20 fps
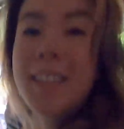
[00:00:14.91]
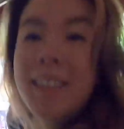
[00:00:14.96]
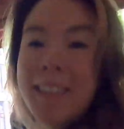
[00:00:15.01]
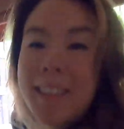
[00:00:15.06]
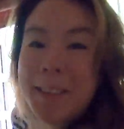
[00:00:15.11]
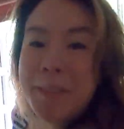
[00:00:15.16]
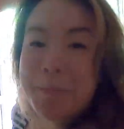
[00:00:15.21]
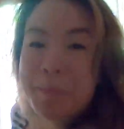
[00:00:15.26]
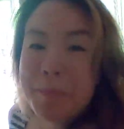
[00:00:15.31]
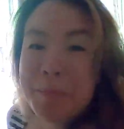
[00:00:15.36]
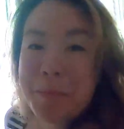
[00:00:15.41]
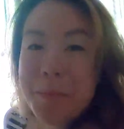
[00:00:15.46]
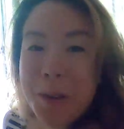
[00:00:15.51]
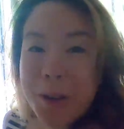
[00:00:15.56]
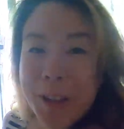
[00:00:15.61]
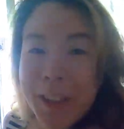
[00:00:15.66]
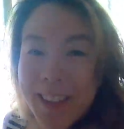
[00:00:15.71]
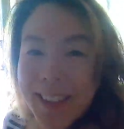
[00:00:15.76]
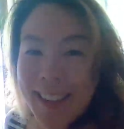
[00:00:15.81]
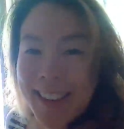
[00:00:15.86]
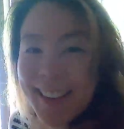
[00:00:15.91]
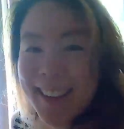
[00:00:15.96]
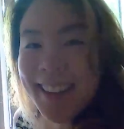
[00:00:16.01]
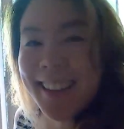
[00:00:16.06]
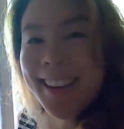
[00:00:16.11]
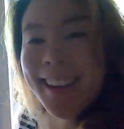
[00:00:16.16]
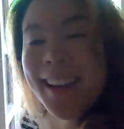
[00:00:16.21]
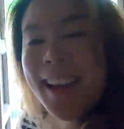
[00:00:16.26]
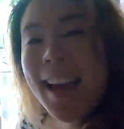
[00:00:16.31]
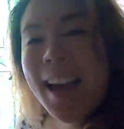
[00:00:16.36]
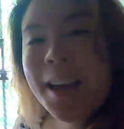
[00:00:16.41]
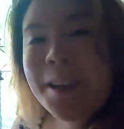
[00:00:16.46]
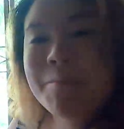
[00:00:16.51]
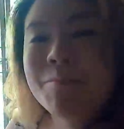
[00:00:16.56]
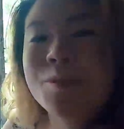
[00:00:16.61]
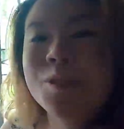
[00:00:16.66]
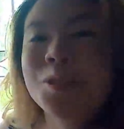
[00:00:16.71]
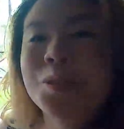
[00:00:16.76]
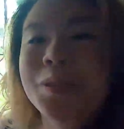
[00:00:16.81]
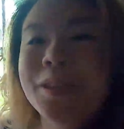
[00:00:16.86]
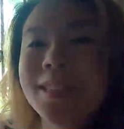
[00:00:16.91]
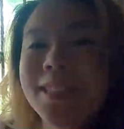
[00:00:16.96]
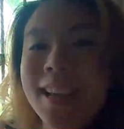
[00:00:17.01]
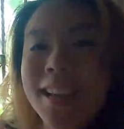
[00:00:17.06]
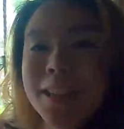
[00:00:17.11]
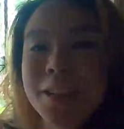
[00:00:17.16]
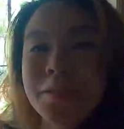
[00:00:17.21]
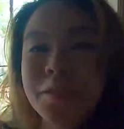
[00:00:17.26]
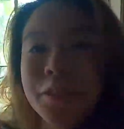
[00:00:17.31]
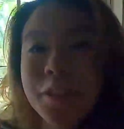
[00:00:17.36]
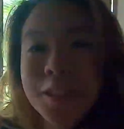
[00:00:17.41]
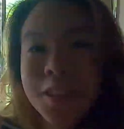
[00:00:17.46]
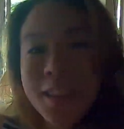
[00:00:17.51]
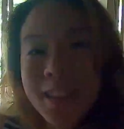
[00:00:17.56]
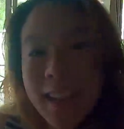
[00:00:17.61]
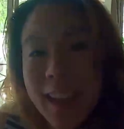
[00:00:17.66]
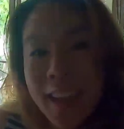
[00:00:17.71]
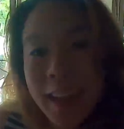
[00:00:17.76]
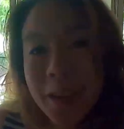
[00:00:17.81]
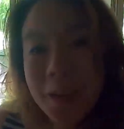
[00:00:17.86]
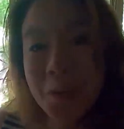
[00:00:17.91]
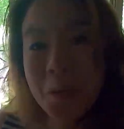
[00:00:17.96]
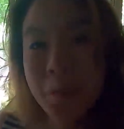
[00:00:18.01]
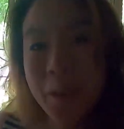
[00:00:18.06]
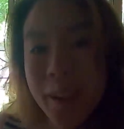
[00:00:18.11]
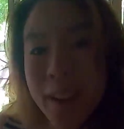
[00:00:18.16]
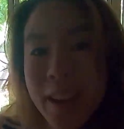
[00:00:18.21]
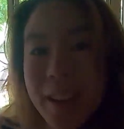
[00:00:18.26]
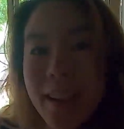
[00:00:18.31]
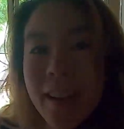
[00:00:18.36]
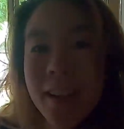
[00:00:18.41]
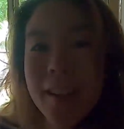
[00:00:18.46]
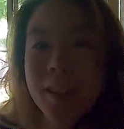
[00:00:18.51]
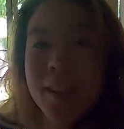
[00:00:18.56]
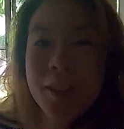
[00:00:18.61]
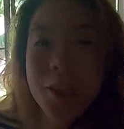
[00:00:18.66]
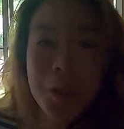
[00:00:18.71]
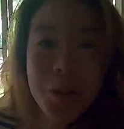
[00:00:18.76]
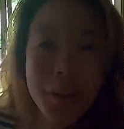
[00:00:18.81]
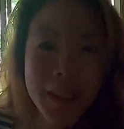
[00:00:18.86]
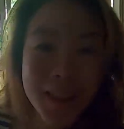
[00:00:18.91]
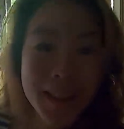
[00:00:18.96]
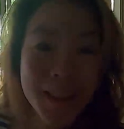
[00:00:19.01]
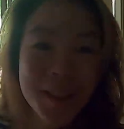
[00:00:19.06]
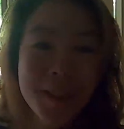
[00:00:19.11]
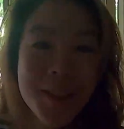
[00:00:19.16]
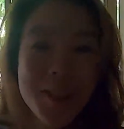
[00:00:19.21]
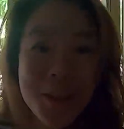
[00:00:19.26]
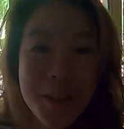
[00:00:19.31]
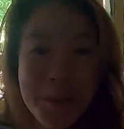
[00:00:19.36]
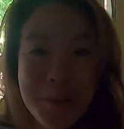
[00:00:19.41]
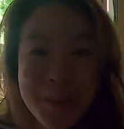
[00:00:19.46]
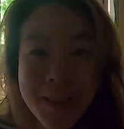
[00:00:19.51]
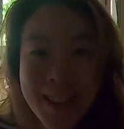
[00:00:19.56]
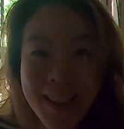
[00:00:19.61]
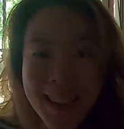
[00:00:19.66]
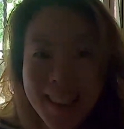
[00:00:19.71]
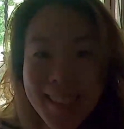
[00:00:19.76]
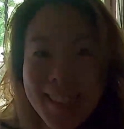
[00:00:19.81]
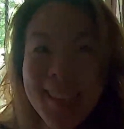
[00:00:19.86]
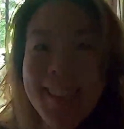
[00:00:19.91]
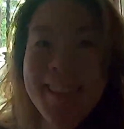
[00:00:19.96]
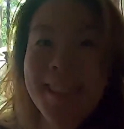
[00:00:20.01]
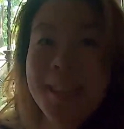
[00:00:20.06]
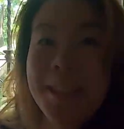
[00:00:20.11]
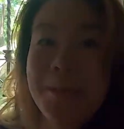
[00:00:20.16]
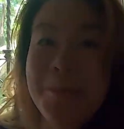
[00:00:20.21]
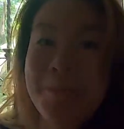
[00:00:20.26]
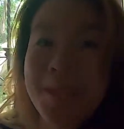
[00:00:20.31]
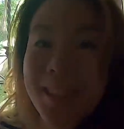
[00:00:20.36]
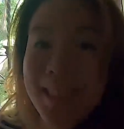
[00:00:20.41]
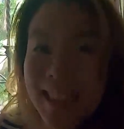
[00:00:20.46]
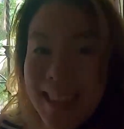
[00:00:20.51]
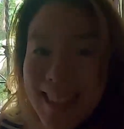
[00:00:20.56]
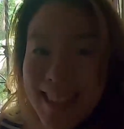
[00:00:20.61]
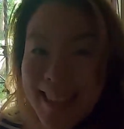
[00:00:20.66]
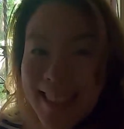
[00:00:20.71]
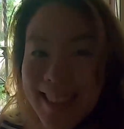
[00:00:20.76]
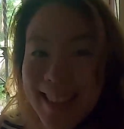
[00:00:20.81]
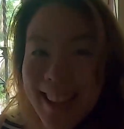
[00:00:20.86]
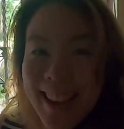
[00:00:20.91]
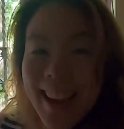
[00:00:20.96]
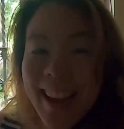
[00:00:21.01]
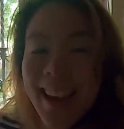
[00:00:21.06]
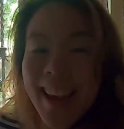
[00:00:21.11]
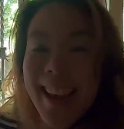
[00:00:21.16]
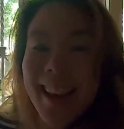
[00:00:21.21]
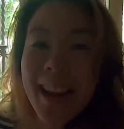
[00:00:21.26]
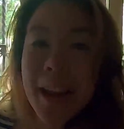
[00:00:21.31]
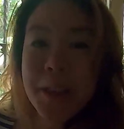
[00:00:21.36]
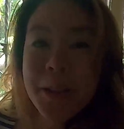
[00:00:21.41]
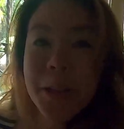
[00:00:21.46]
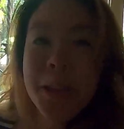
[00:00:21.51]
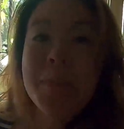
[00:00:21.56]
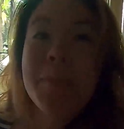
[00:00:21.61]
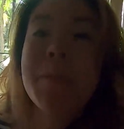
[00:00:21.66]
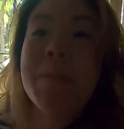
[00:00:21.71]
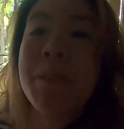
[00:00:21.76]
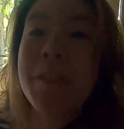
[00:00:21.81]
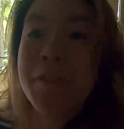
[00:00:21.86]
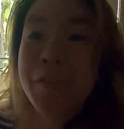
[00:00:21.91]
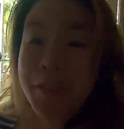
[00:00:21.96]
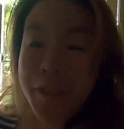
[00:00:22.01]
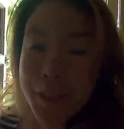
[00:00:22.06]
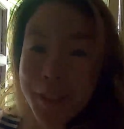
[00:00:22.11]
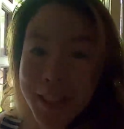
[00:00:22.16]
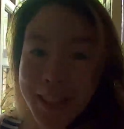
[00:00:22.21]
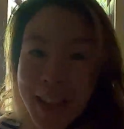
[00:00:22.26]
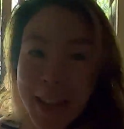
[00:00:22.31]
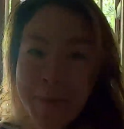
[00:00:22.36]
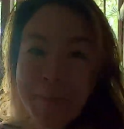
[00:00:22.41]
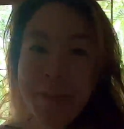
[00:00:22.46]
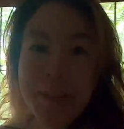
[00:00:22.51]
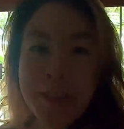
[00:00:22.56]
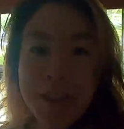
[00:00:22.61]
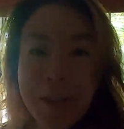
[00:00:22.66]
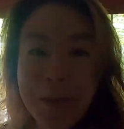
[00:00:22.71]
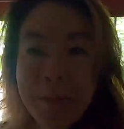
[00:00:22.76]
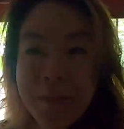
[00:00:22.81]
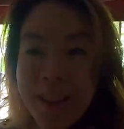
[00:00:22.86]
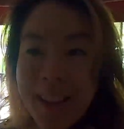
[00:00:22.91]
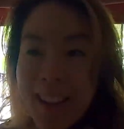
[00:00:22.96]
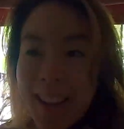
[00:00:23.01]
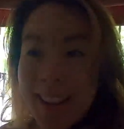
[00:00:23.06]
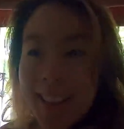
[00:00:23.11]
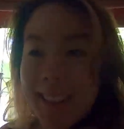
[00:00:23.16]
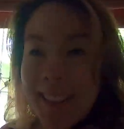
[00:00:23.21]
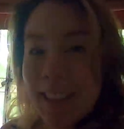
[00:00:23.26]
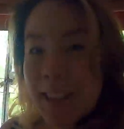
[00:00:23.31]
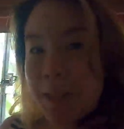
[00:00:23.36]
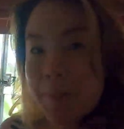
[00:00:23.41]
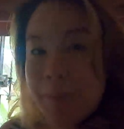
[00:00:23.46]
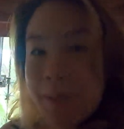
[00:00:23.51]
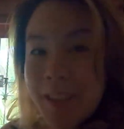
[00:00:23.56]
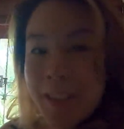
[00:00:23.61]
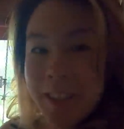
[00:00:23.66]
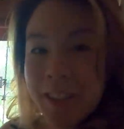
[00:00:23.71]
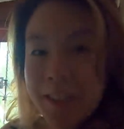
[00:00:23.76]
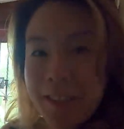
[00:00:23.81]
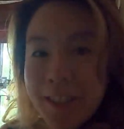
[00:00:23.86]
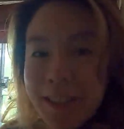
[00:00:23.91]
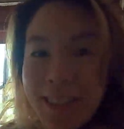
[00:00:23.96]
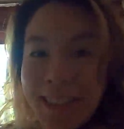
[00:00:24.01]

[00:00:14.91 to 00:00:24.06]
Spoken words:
Good morning. I'm so excited for today. We are going to germinate some seeds. Now it's going to be my first time to germinate these particular